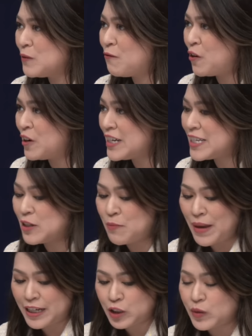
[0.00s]
for us to
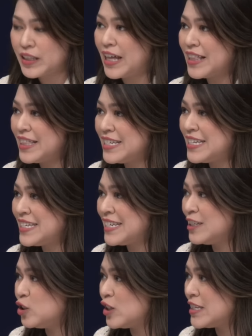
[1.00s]
make sure that this
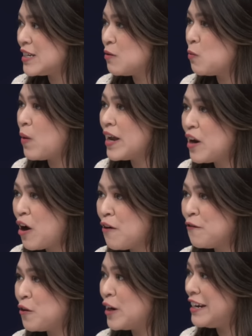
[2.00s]
isn't just a
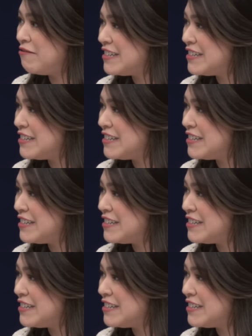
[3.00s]
one-off or it